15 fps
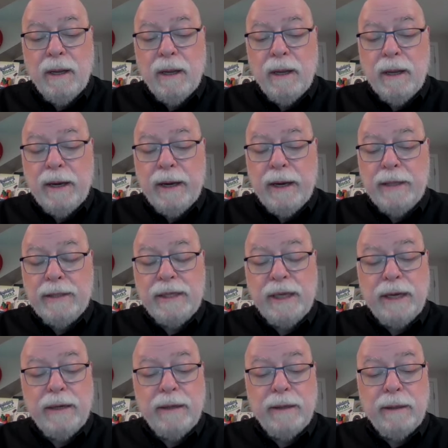And he
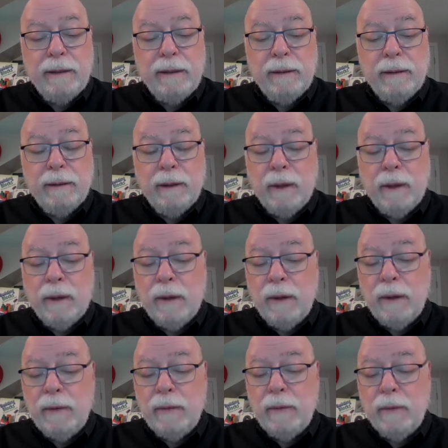said,
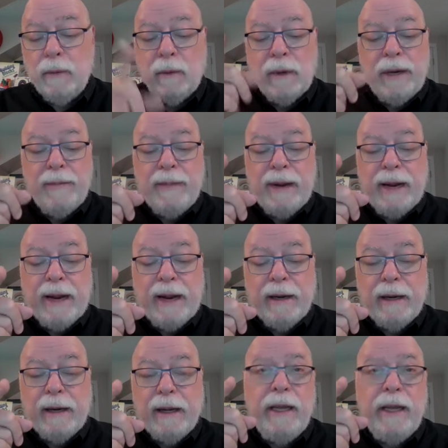Lord, what about
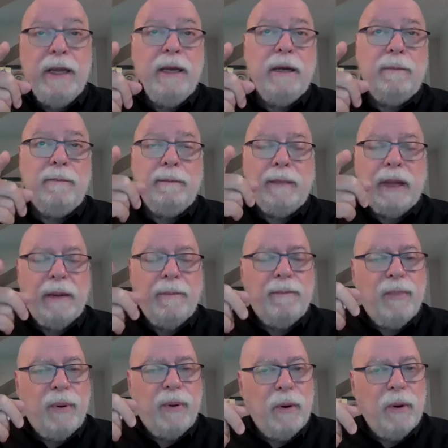him? And
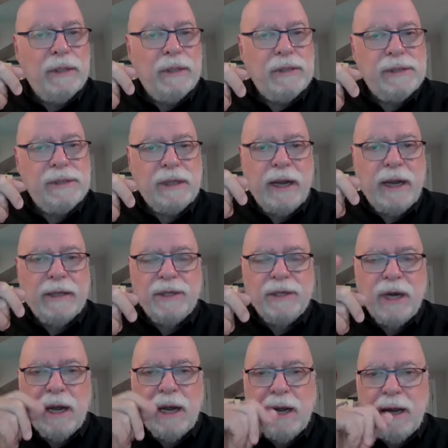points at
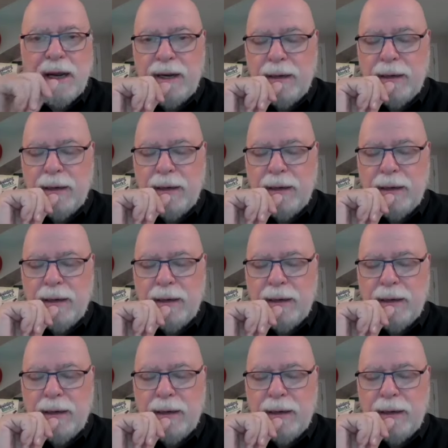John.